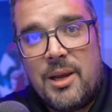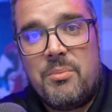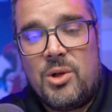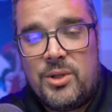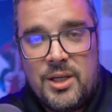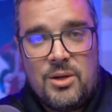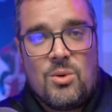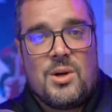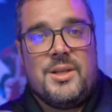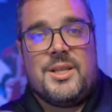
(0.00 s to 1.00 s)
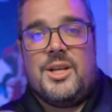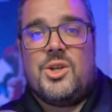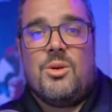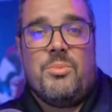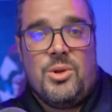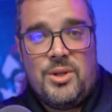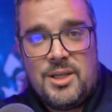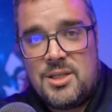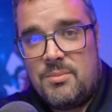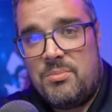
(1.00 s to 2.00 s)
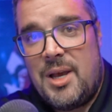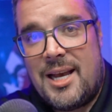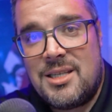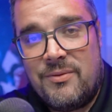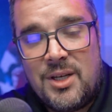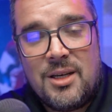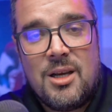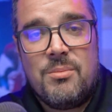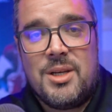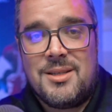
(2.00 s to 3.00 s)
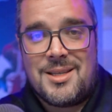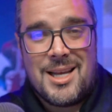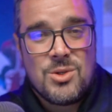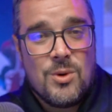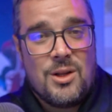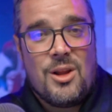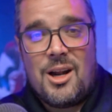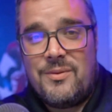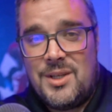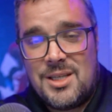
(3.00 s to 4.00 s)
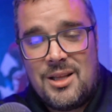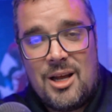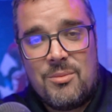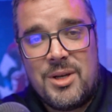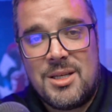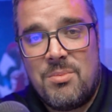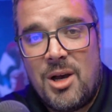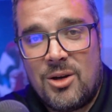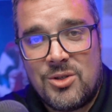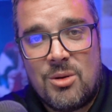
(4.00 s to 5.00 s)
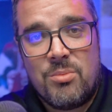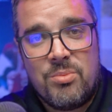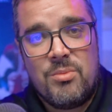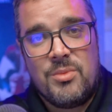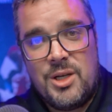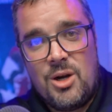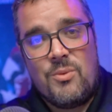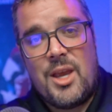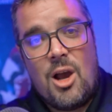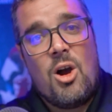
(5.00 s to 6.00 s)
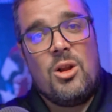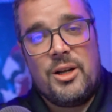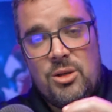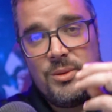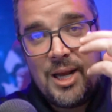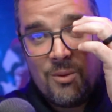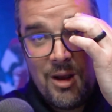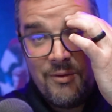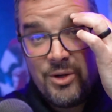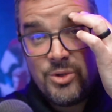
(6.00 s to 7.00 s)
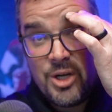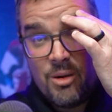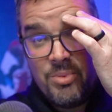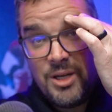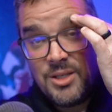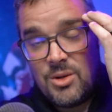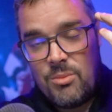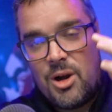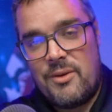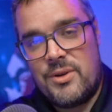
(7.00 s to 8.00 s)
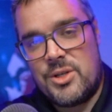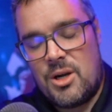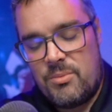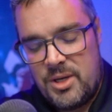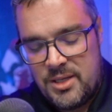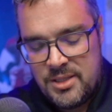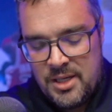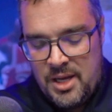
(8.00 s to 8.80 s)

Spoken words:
at building an organization, you're building some passive income, because that's what a lot of these cloud-based models are, you know, they all include that revenue share piece or profit share piece.